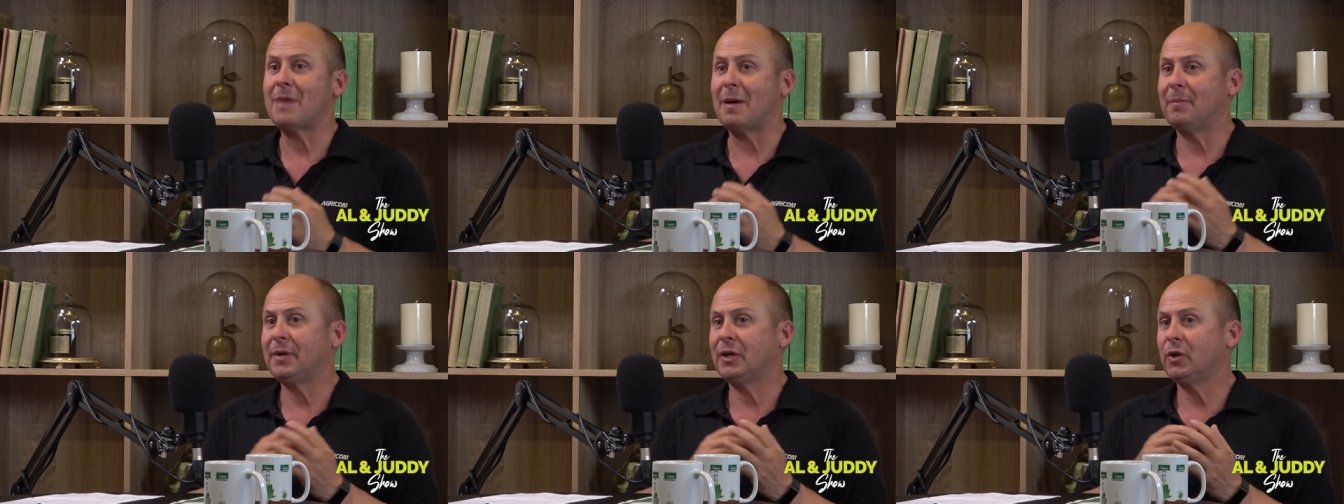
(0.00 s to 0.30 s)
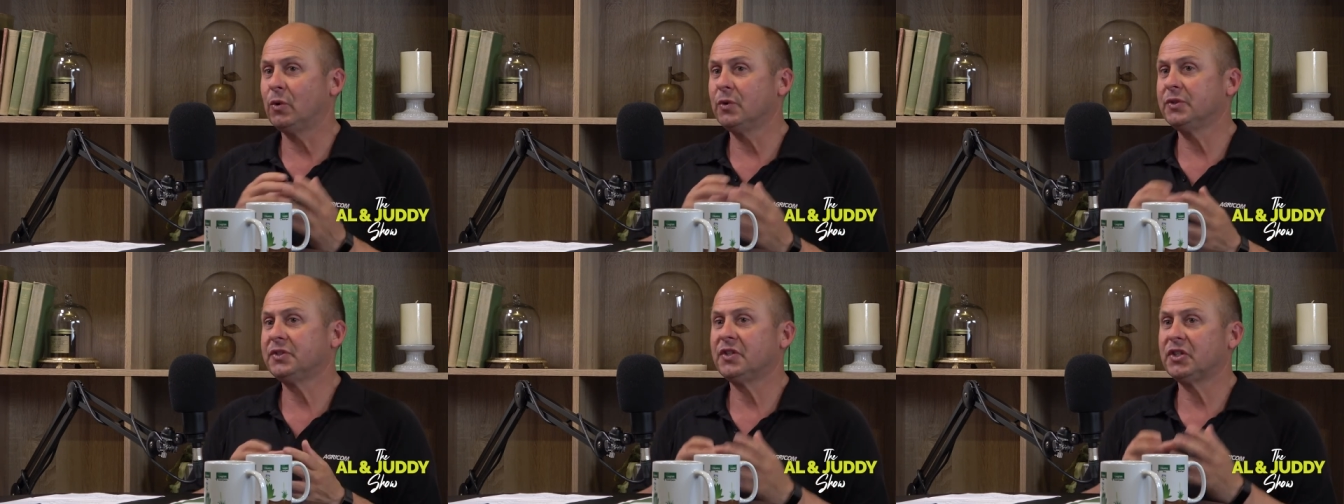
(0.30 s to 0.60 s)
But
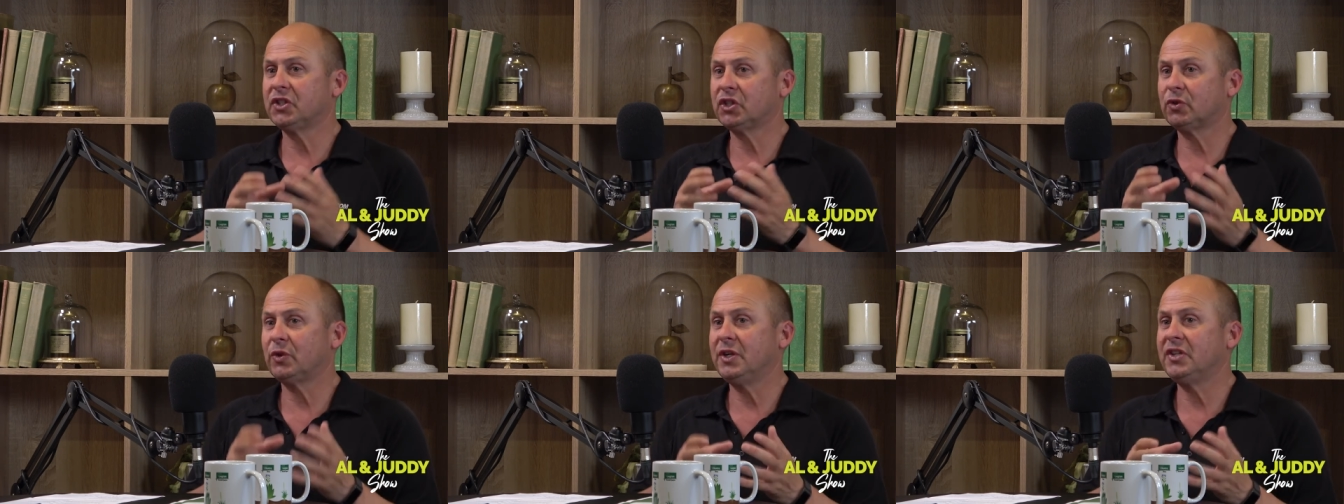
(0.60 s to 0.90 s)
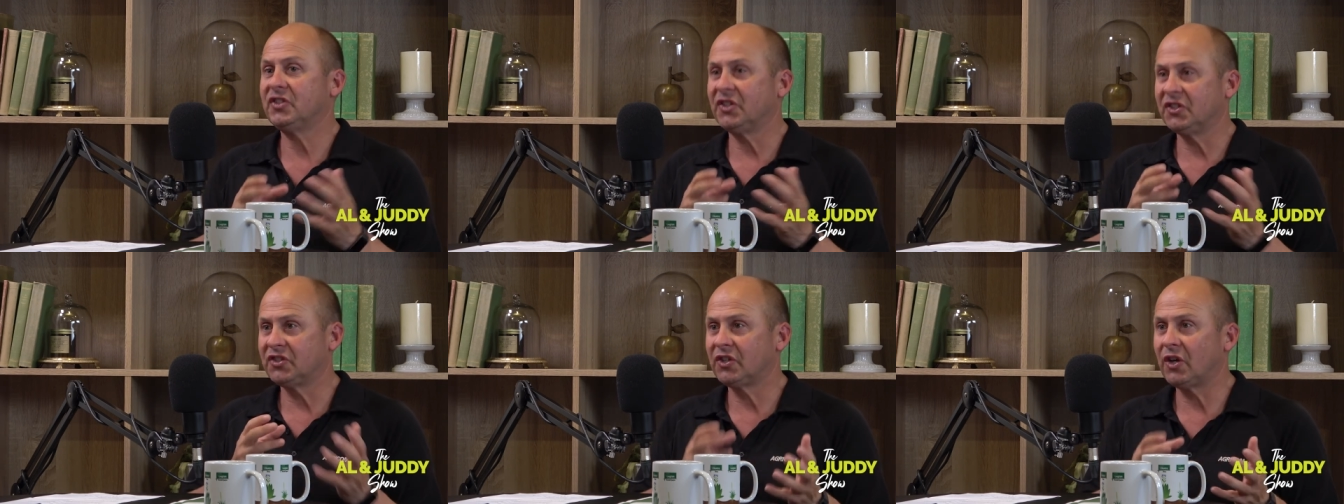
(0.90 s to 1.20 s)
because the
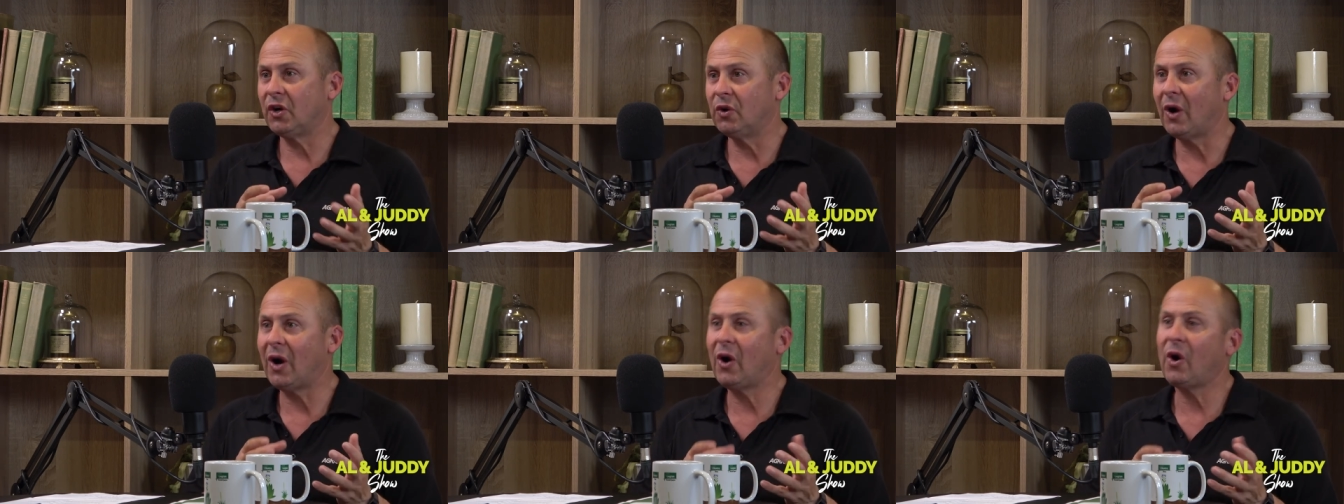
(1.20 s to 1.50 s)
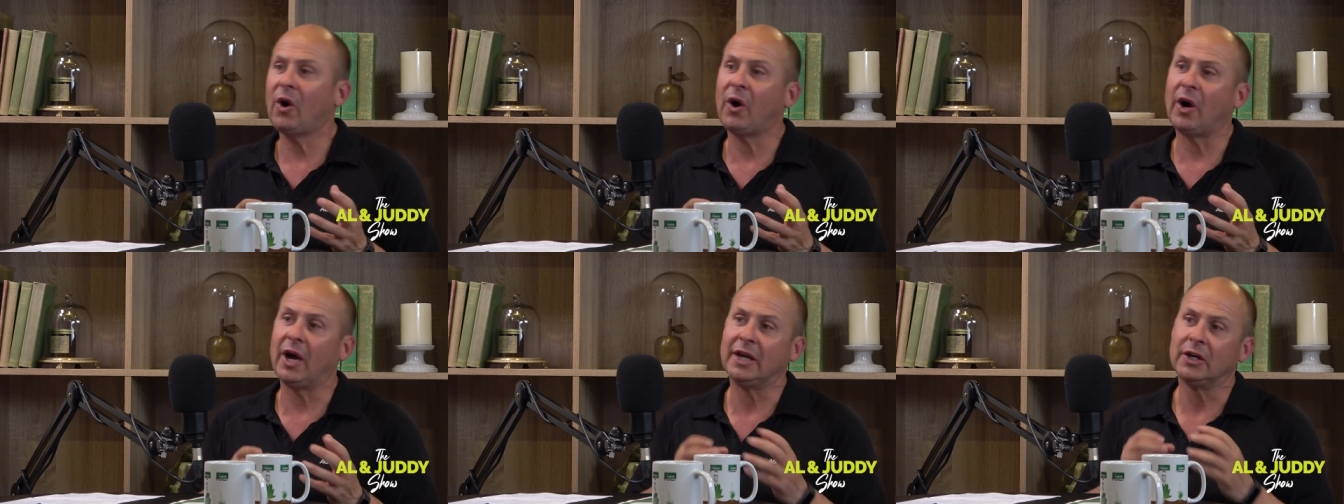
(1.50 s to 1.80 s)
stress is so
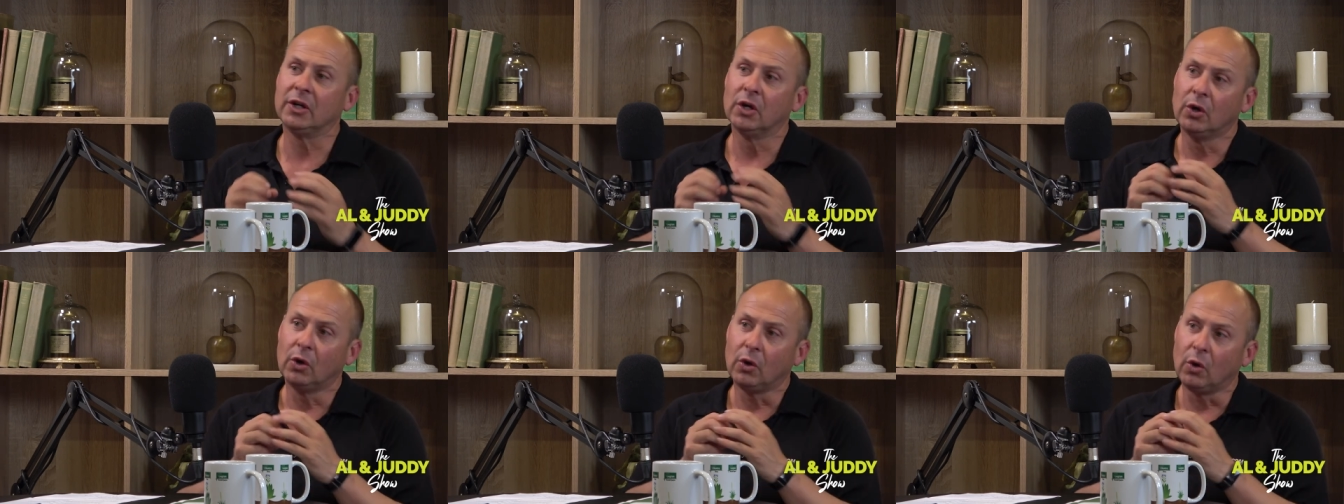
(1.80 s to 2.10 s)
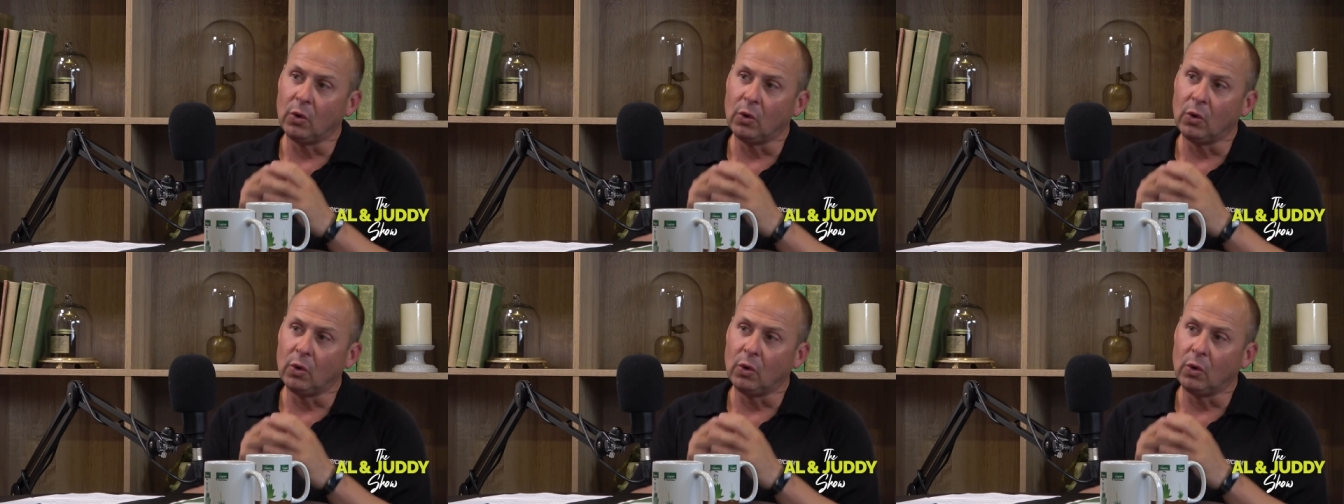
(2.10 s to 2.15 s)
high,